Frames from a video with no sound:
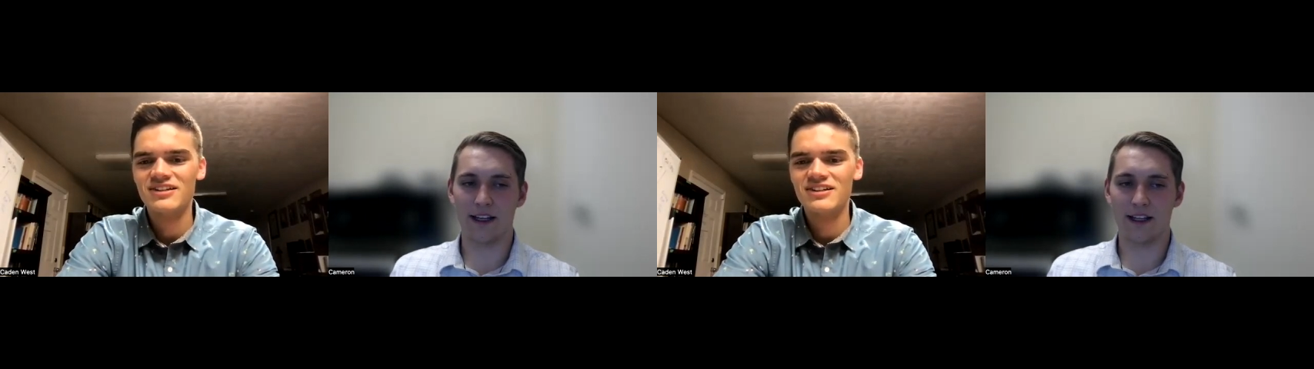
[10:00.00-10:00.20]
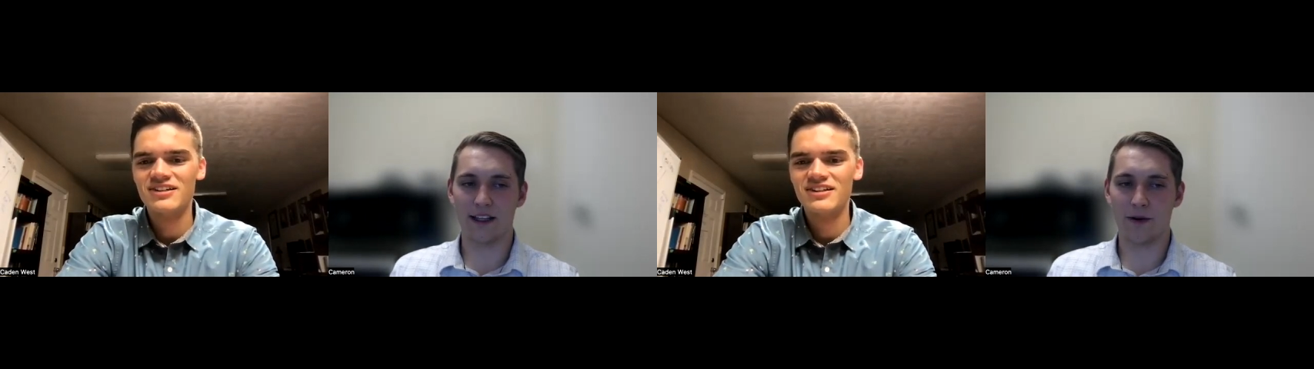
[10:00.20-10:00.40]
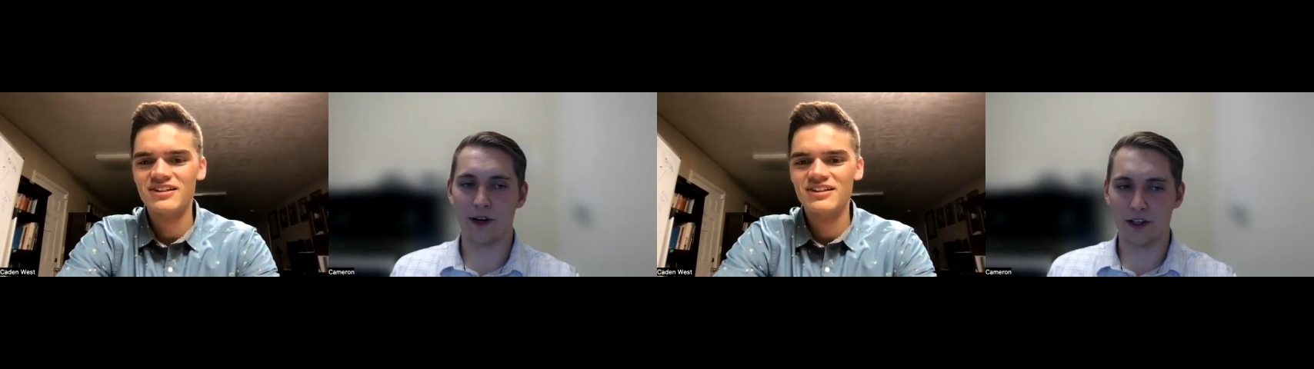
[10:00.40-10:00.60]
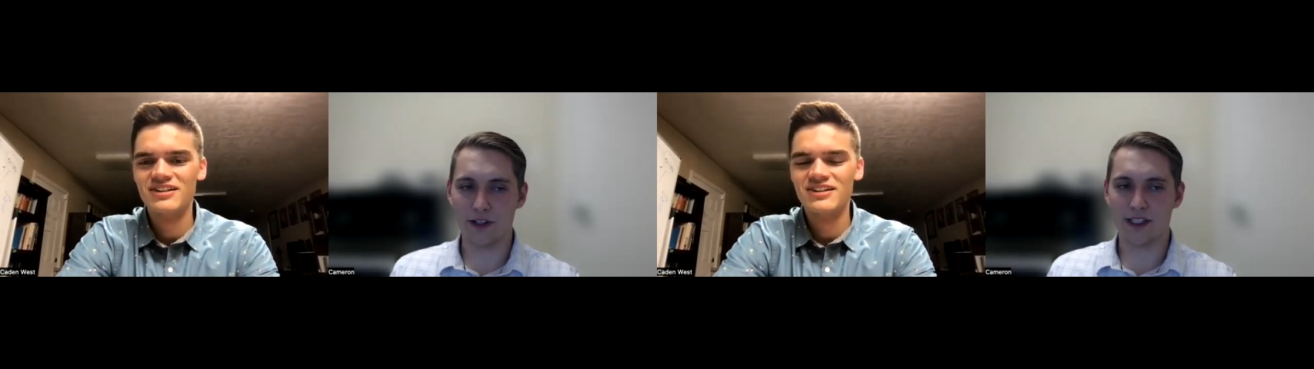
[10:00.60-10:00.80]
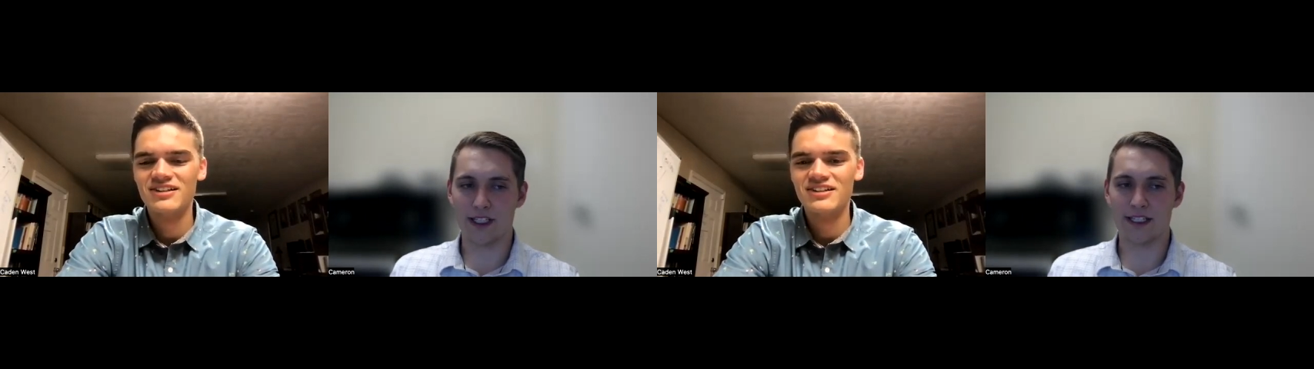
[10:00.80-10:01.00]
Speaker 1: they weren't
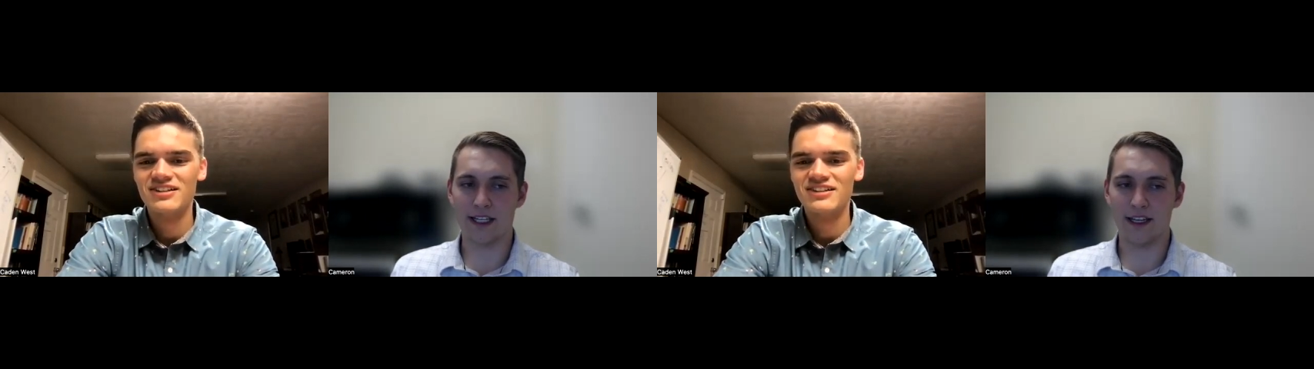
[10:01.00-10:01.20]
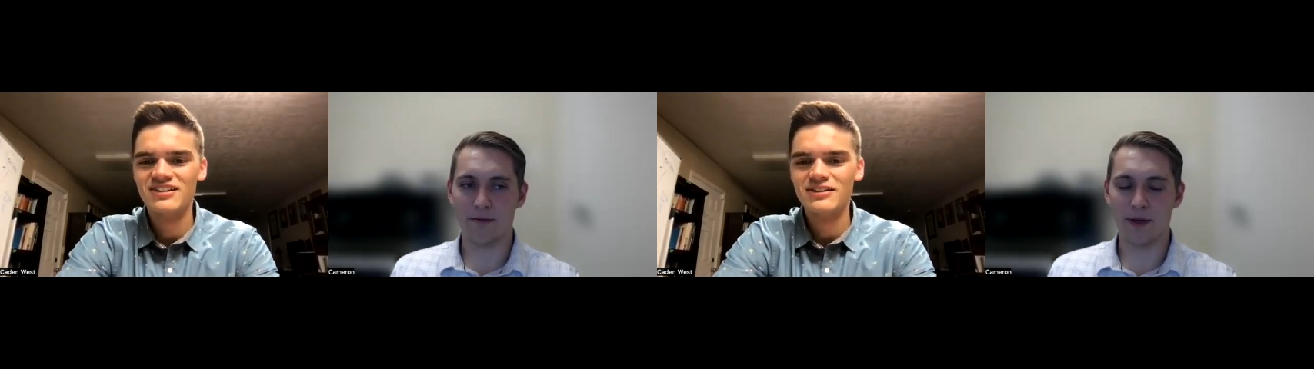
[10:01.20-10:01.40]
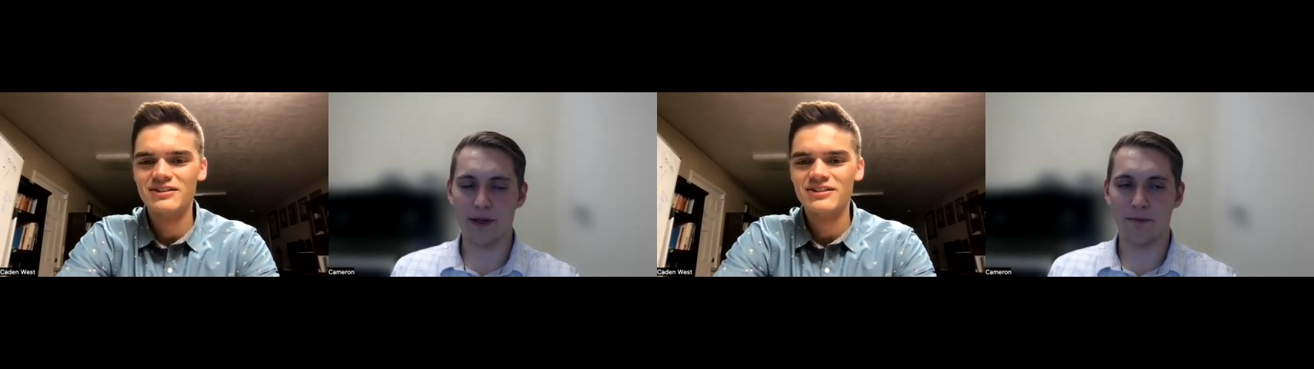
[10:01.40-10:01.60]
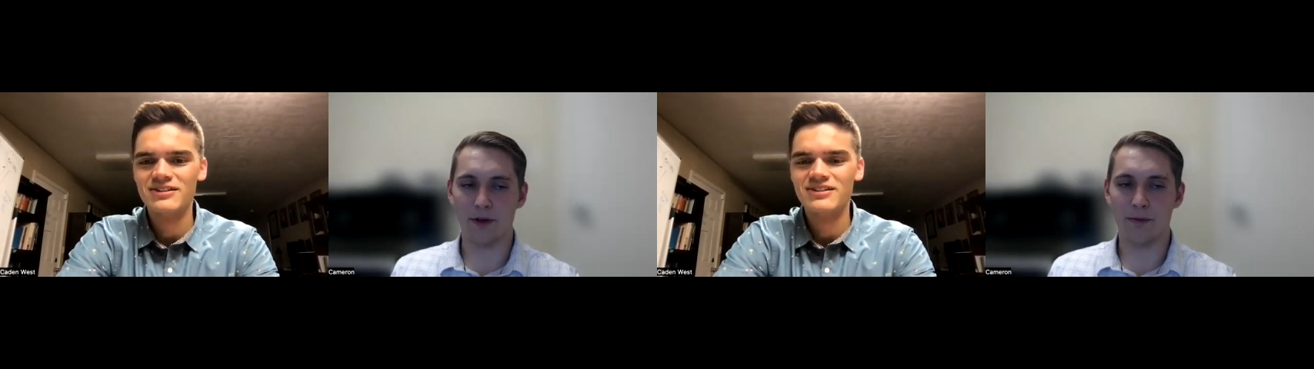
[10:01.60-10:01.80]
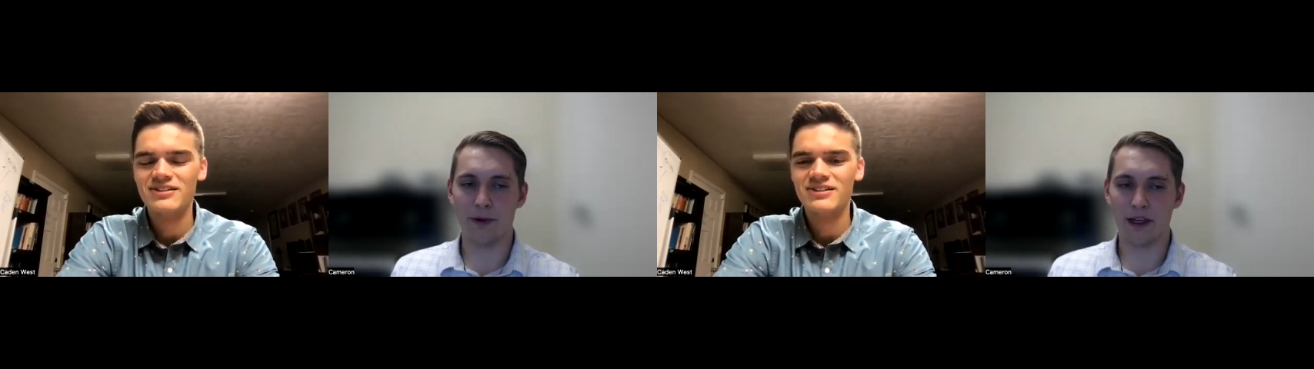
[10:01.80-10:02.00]
used to seeing
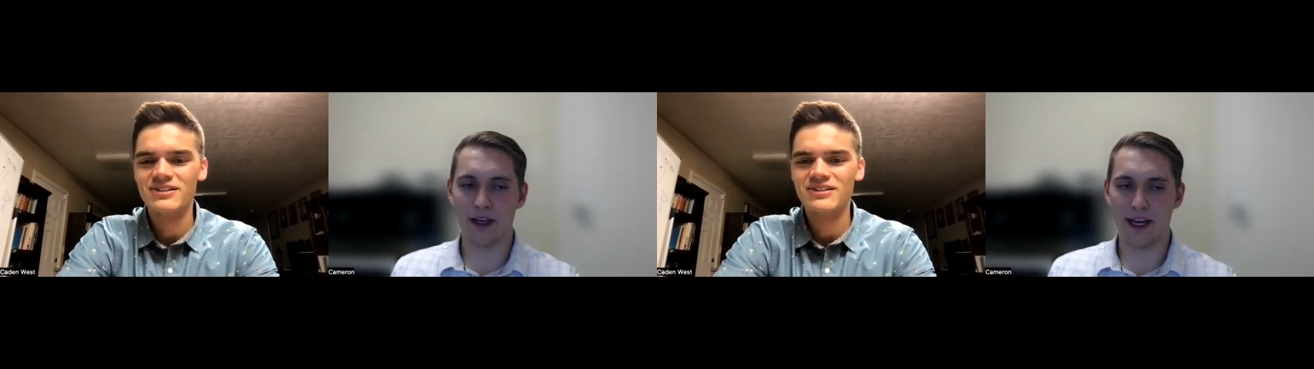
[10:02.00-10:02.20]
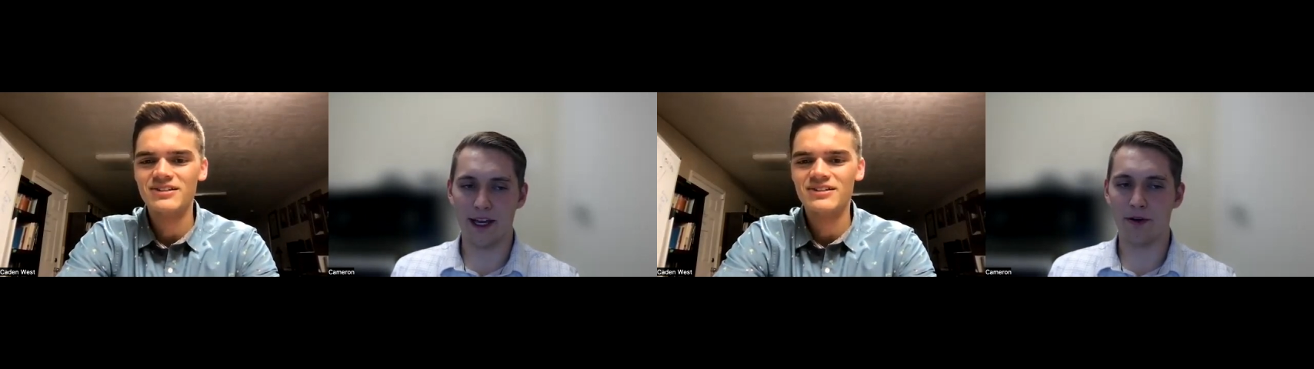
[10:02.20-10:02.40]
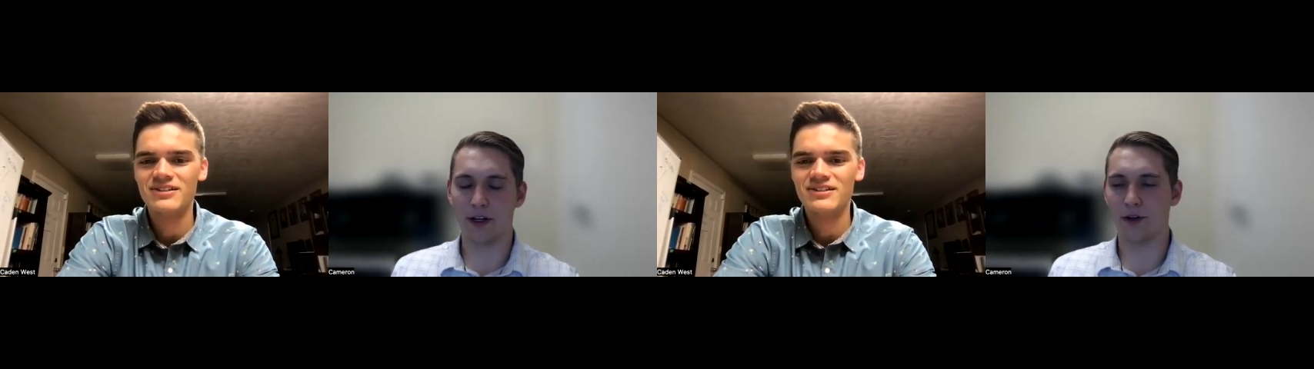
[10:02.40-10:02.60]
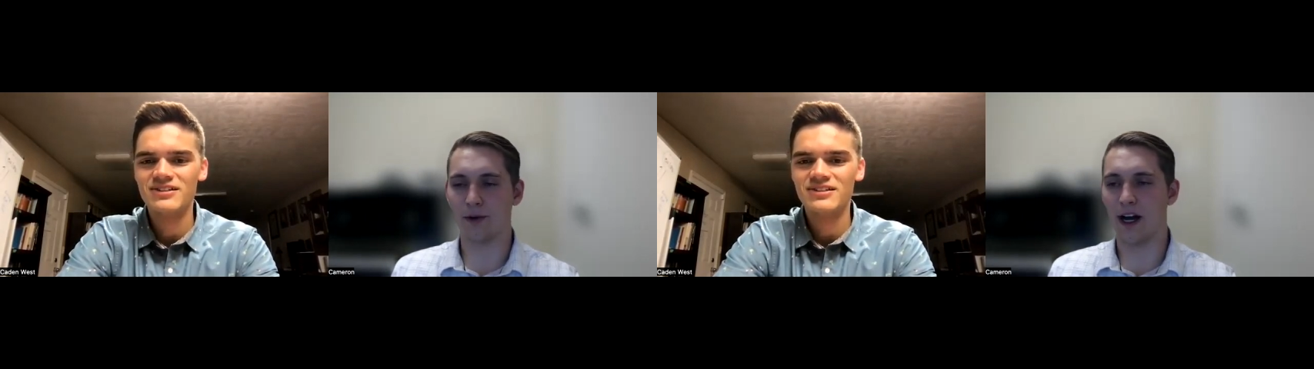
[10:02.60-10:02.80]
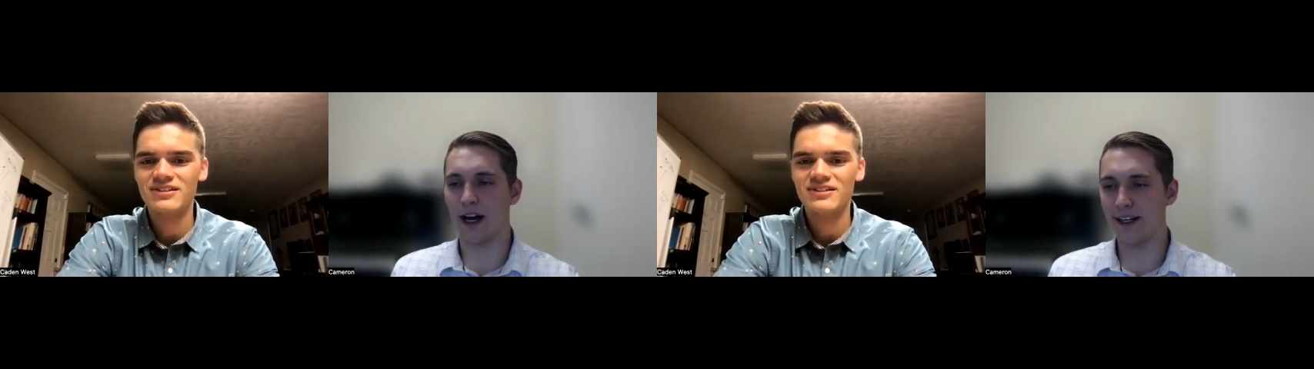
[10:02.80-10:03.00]
people being able to
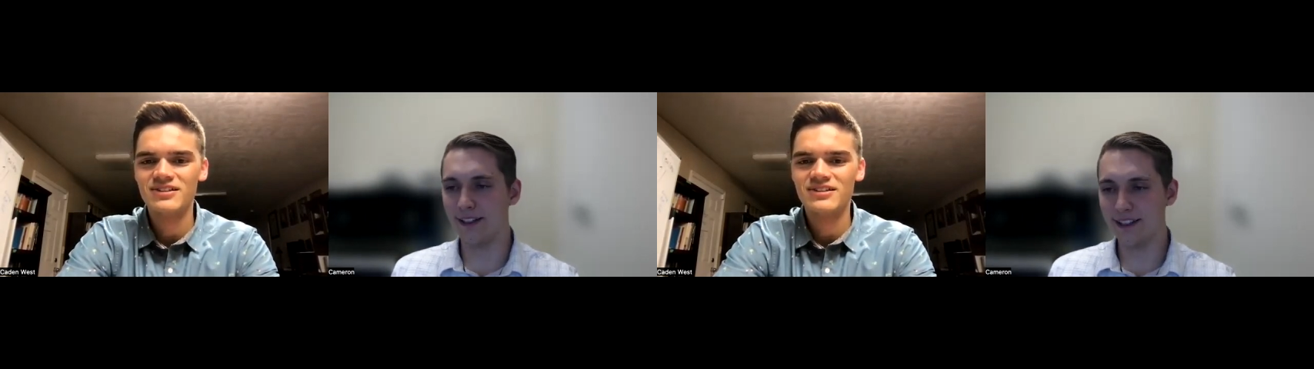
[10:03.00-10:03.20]
grind.